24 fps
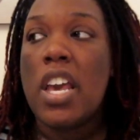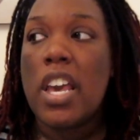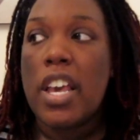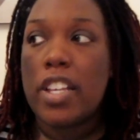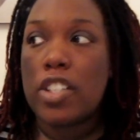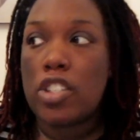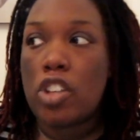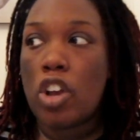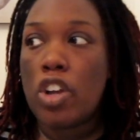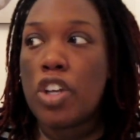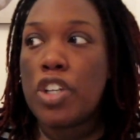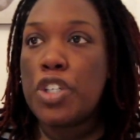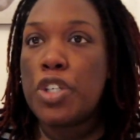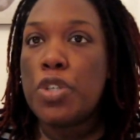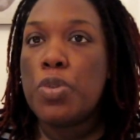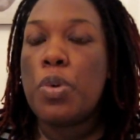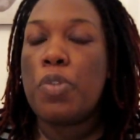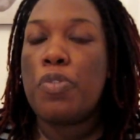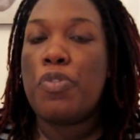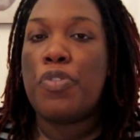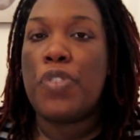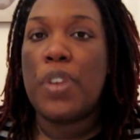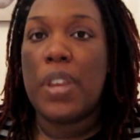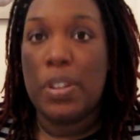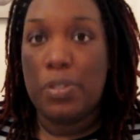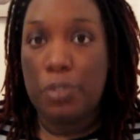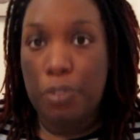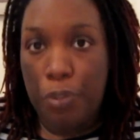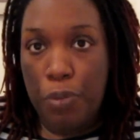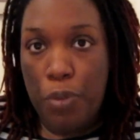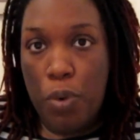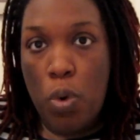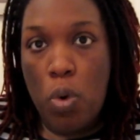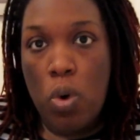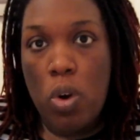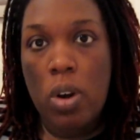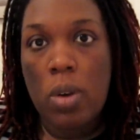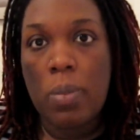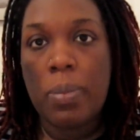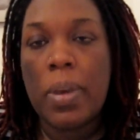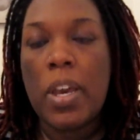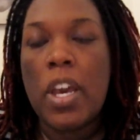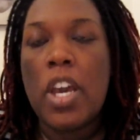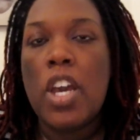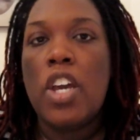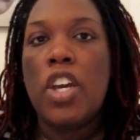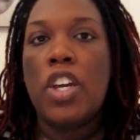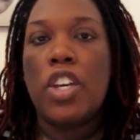As long as you
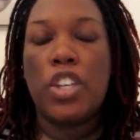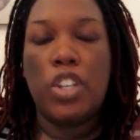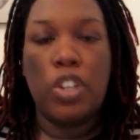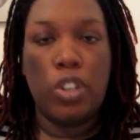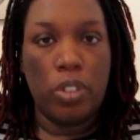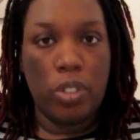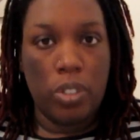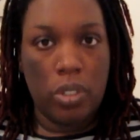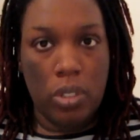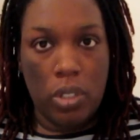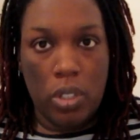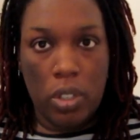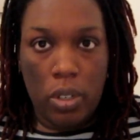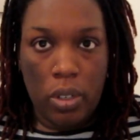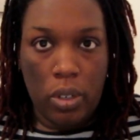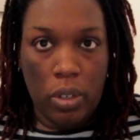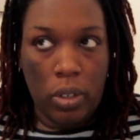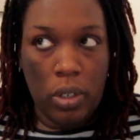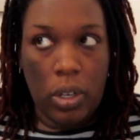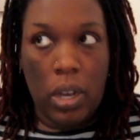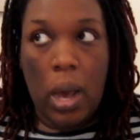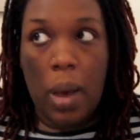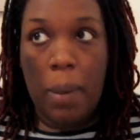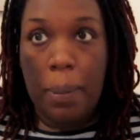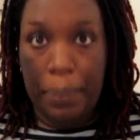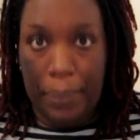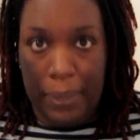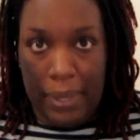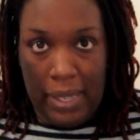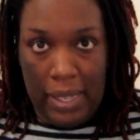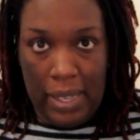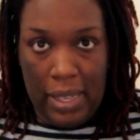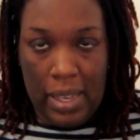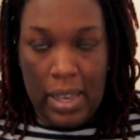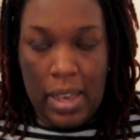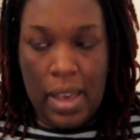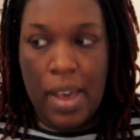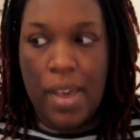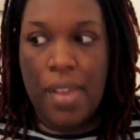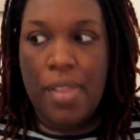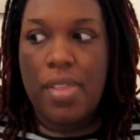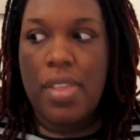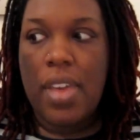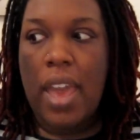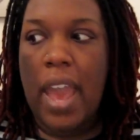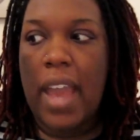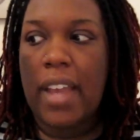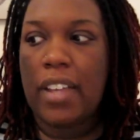inform your company
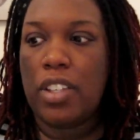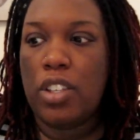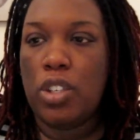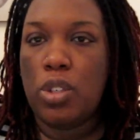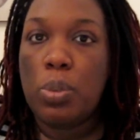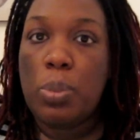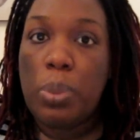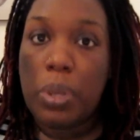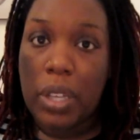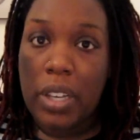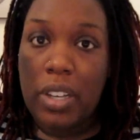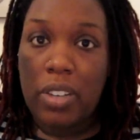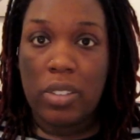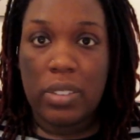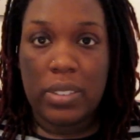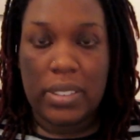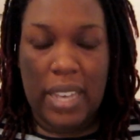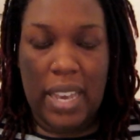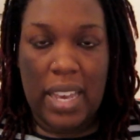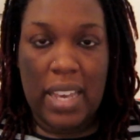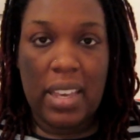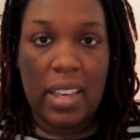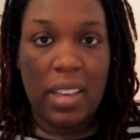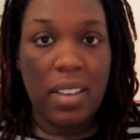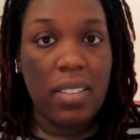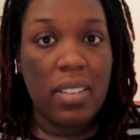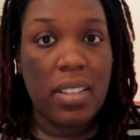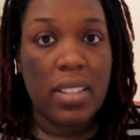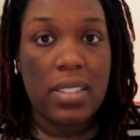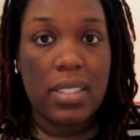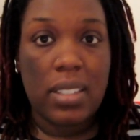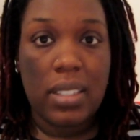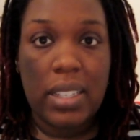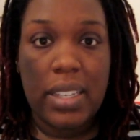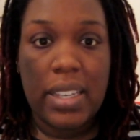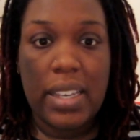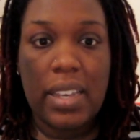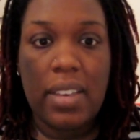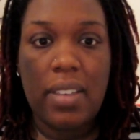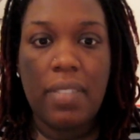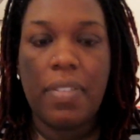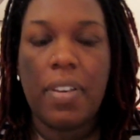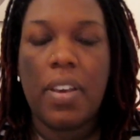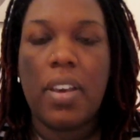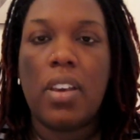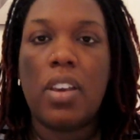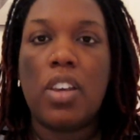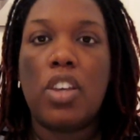that you plan on taking this
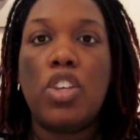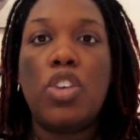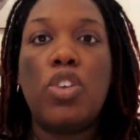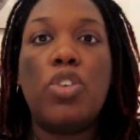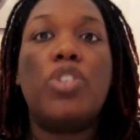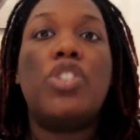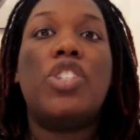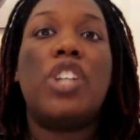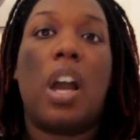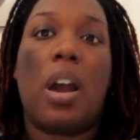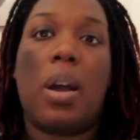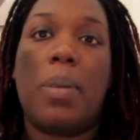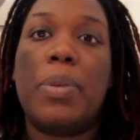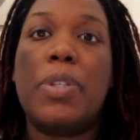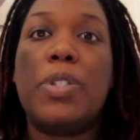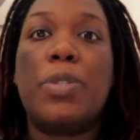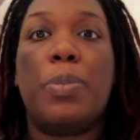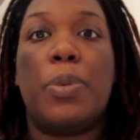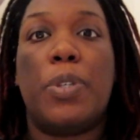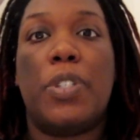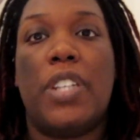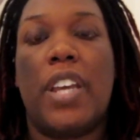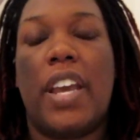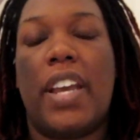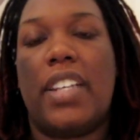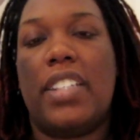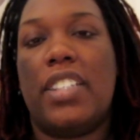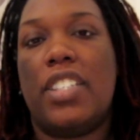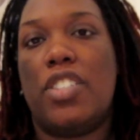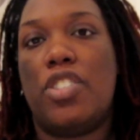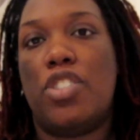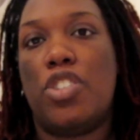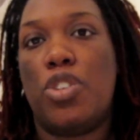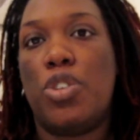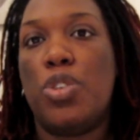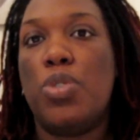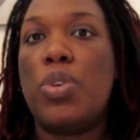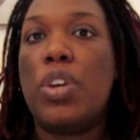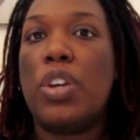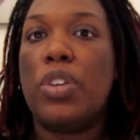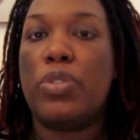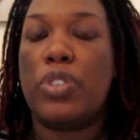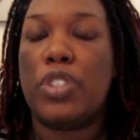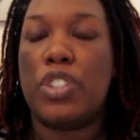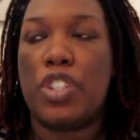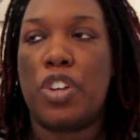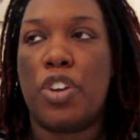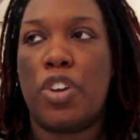leave, your job is protected, so you can
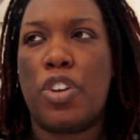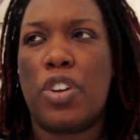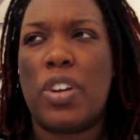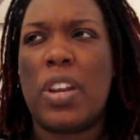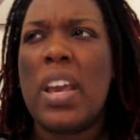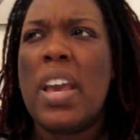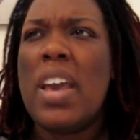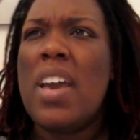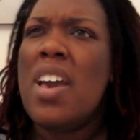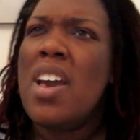return.